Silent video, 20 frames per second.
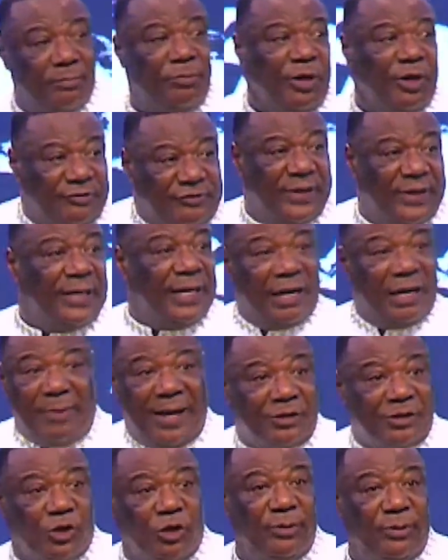offended about
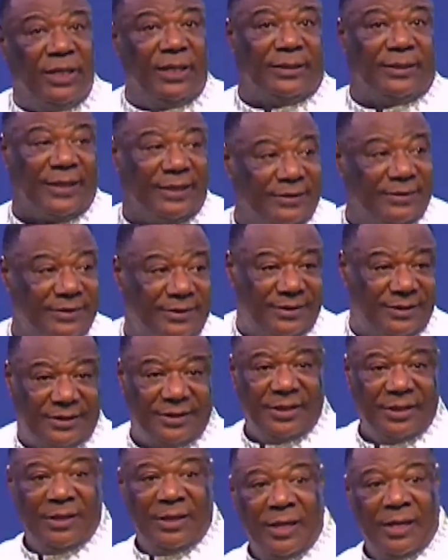so many things.
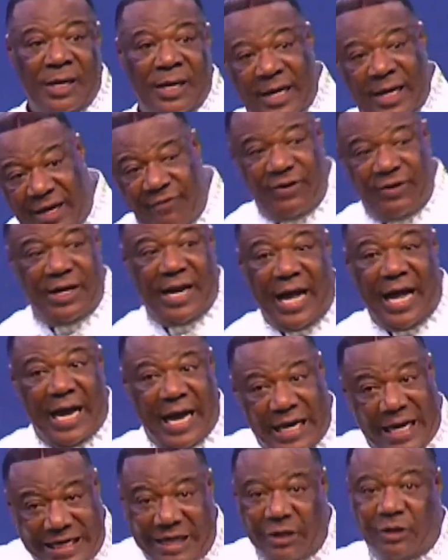Even I, I
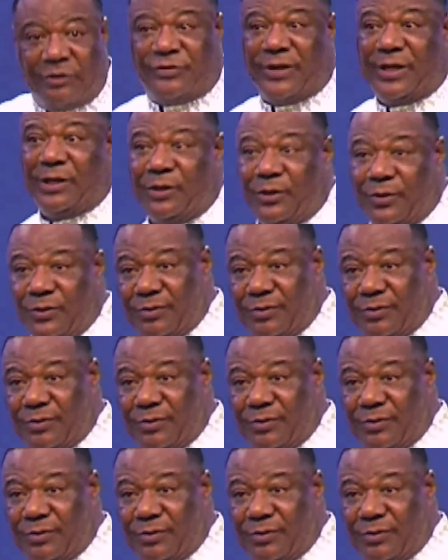can offend you.